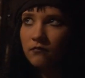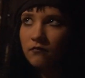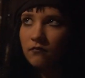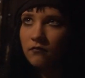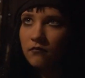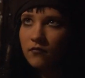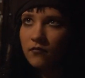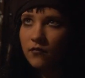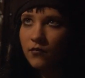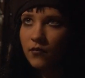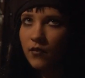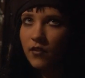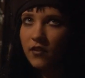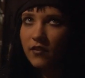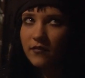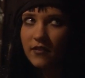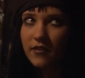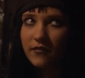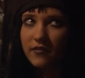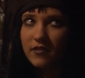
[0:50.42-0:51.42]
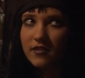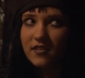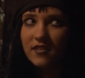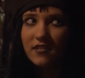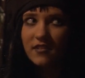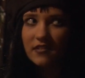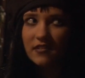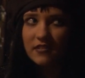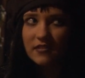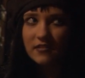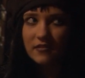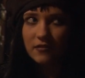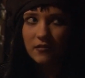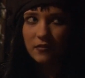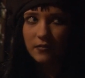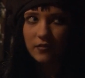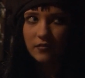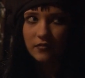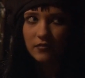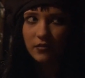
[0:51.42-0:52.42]
Bell for some weird reason,
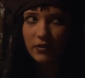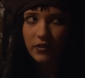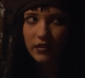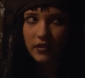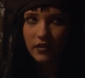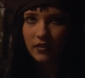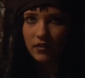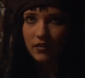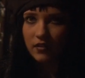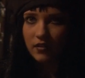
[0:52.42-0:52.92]
insists on